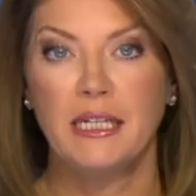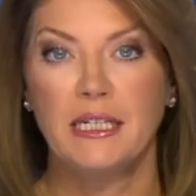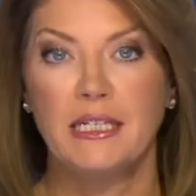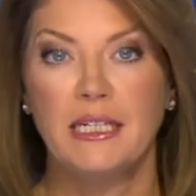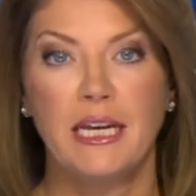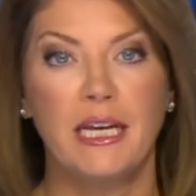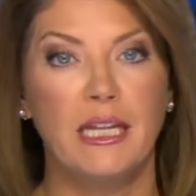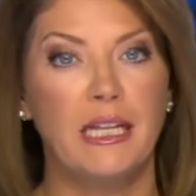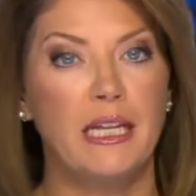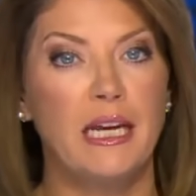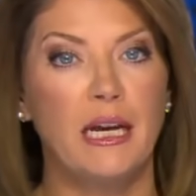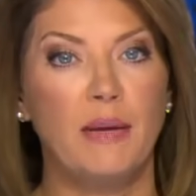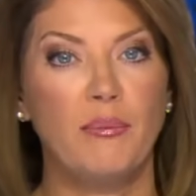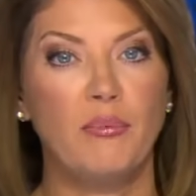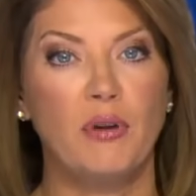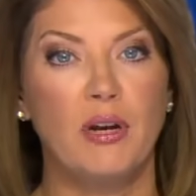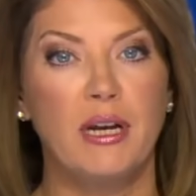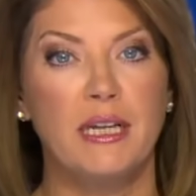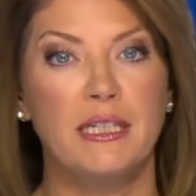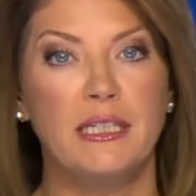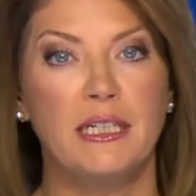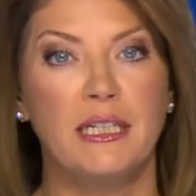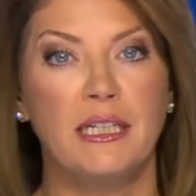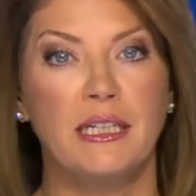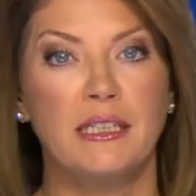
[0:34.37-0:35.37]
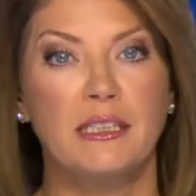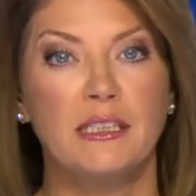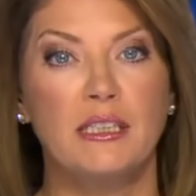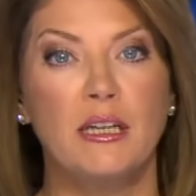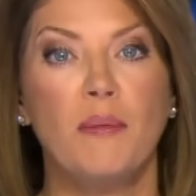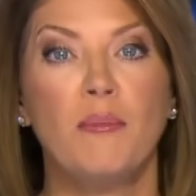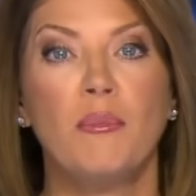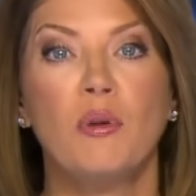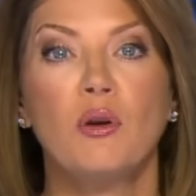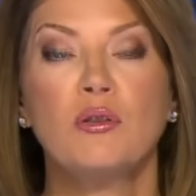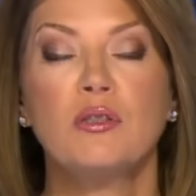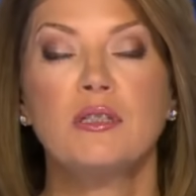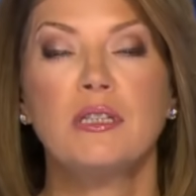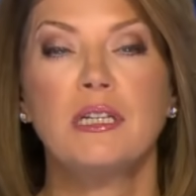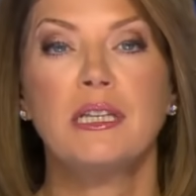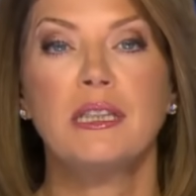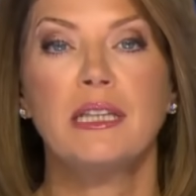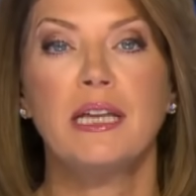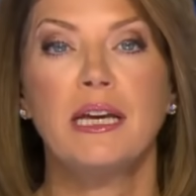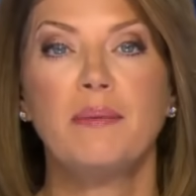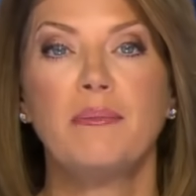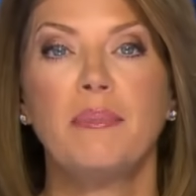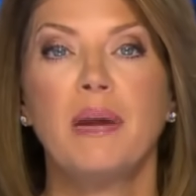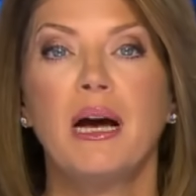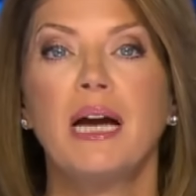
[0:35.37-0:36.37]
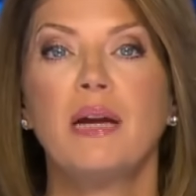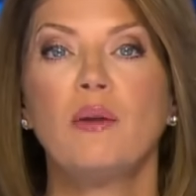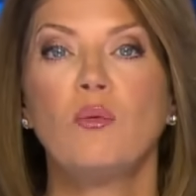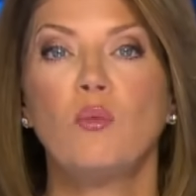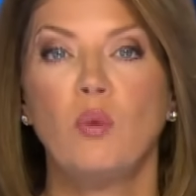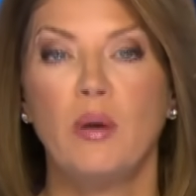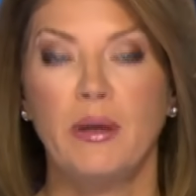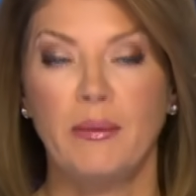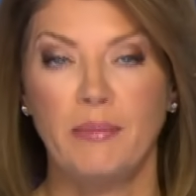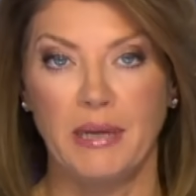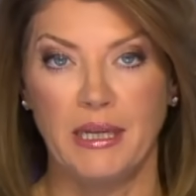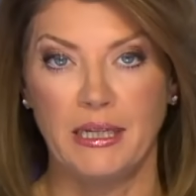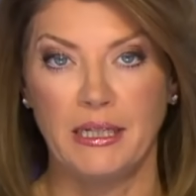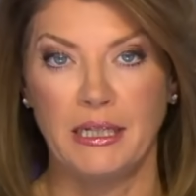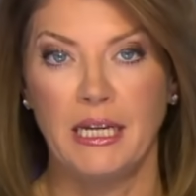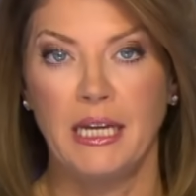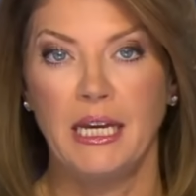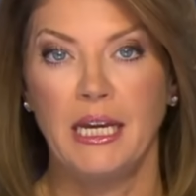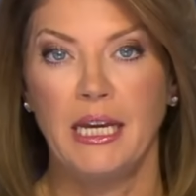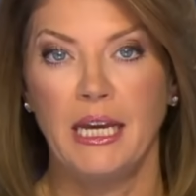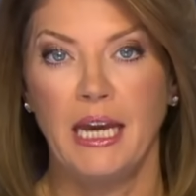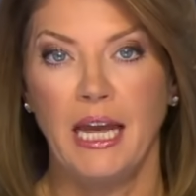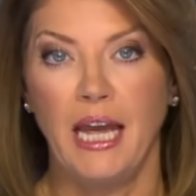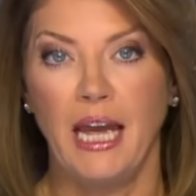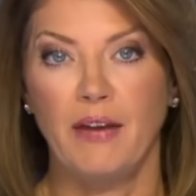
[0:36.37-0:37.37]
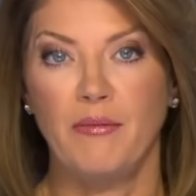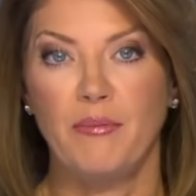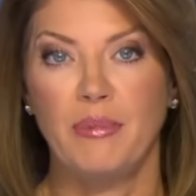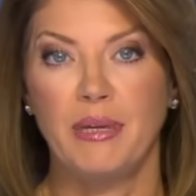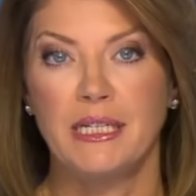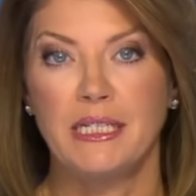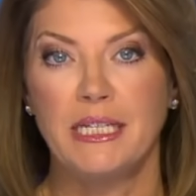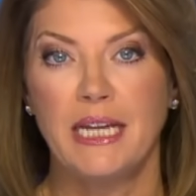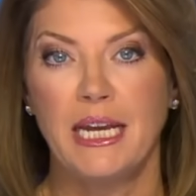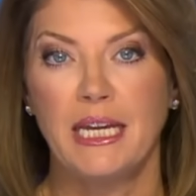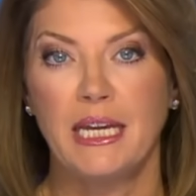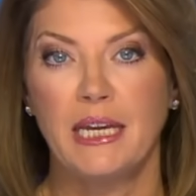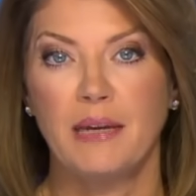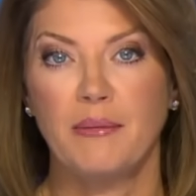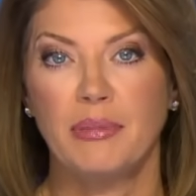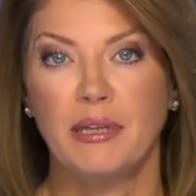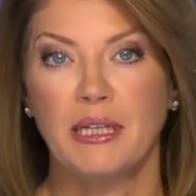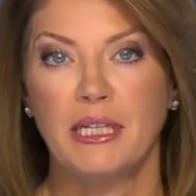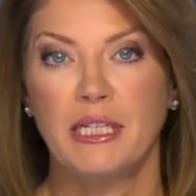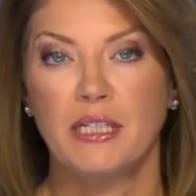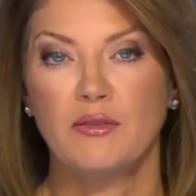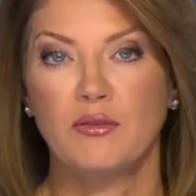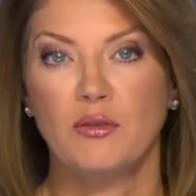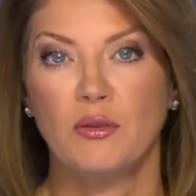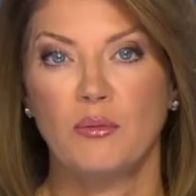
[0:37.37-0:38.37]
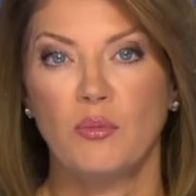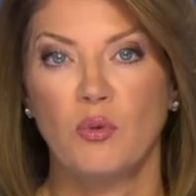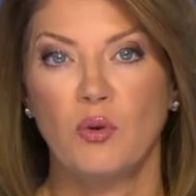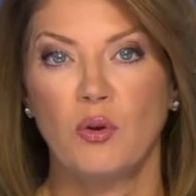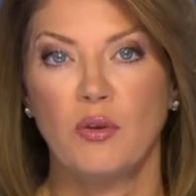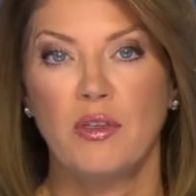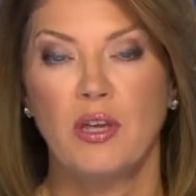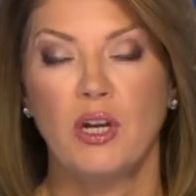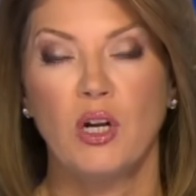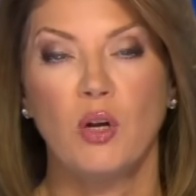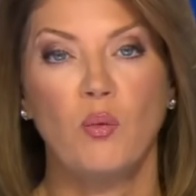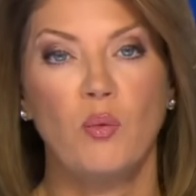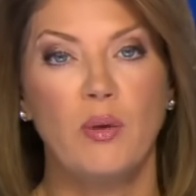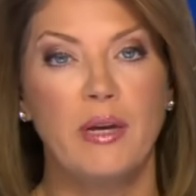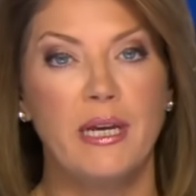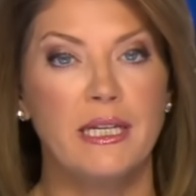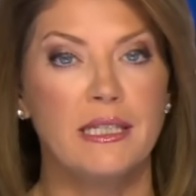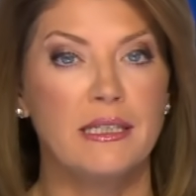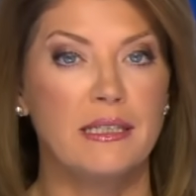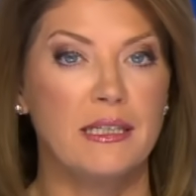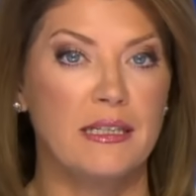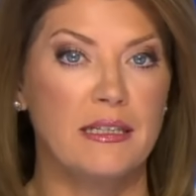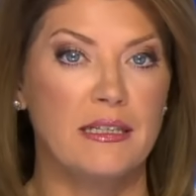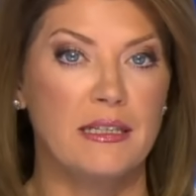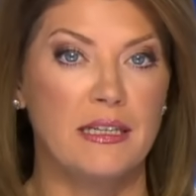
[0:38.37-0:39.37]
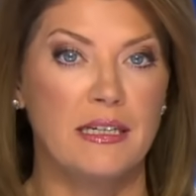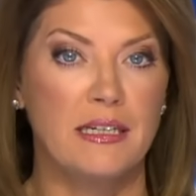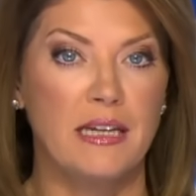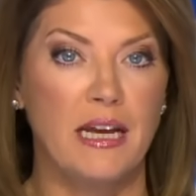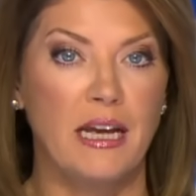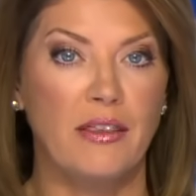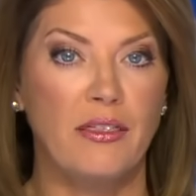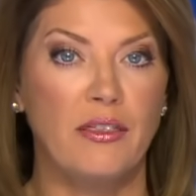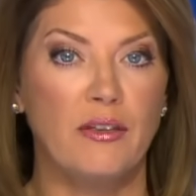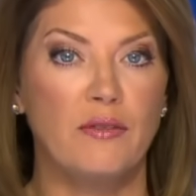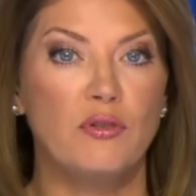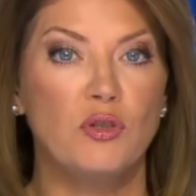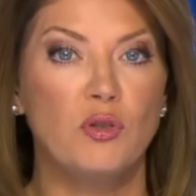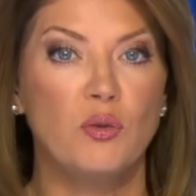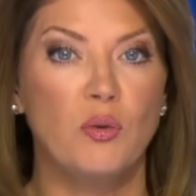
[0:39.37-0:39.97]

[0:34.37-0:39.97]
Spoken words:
Daily uprisings, mostly led by women, have been taking place for more than a week since the death of